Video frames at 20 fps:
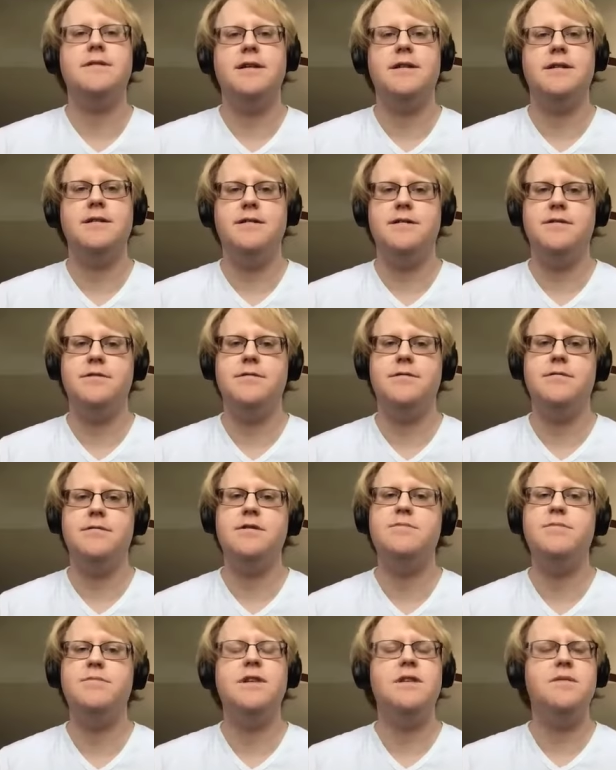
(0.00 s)
I need to
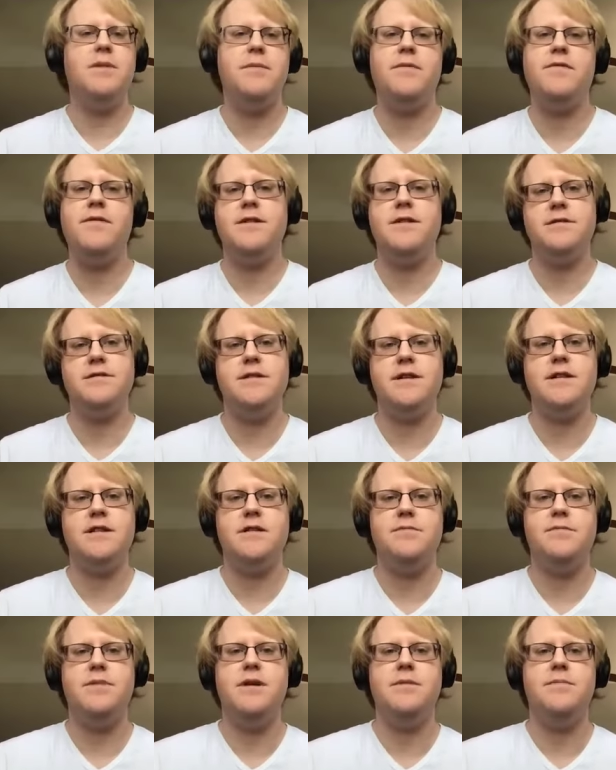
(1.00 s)
speak to my professors like
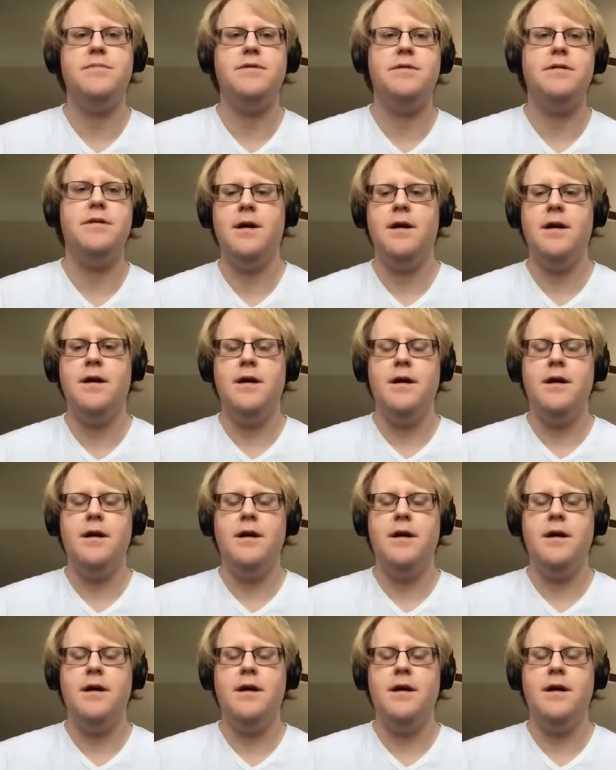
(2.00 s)
they're people.